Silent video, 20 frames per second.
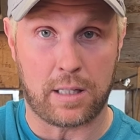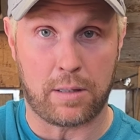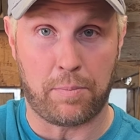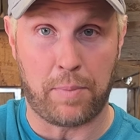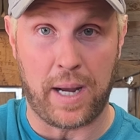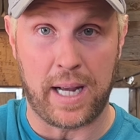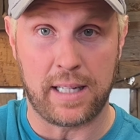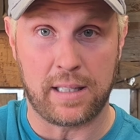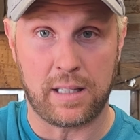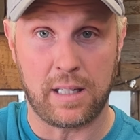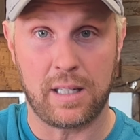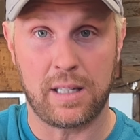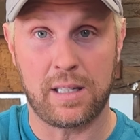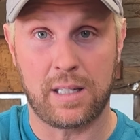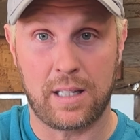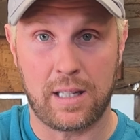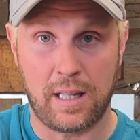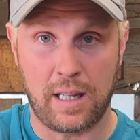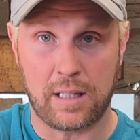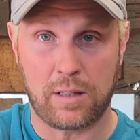
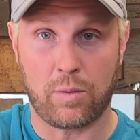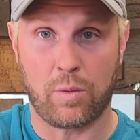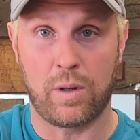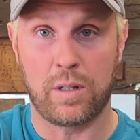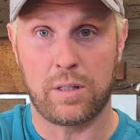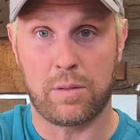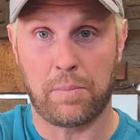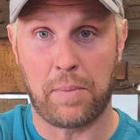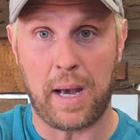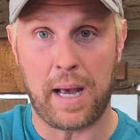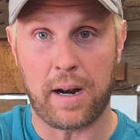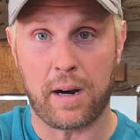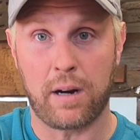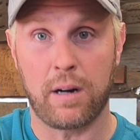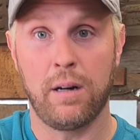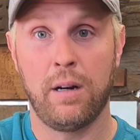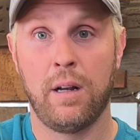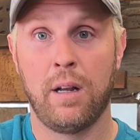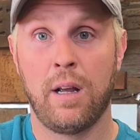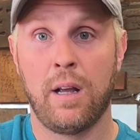spaces this one's
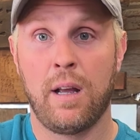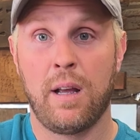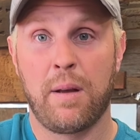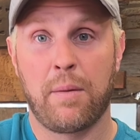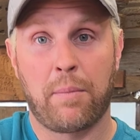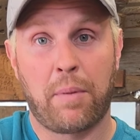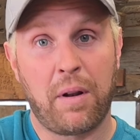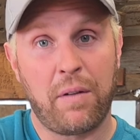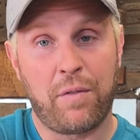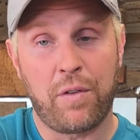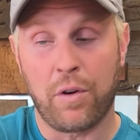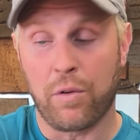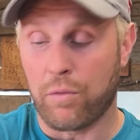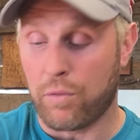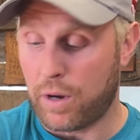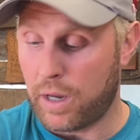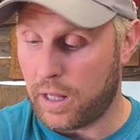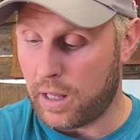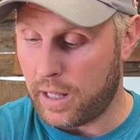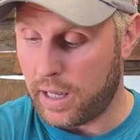better but if you're
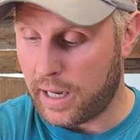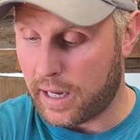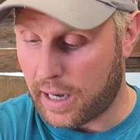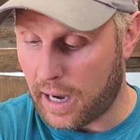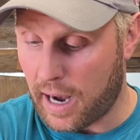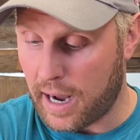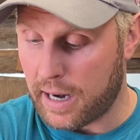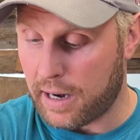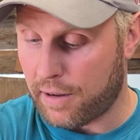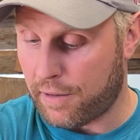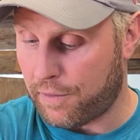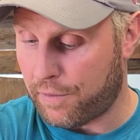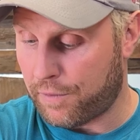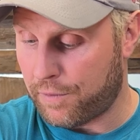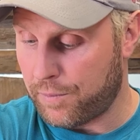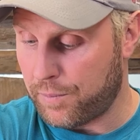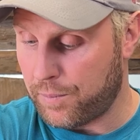really kind of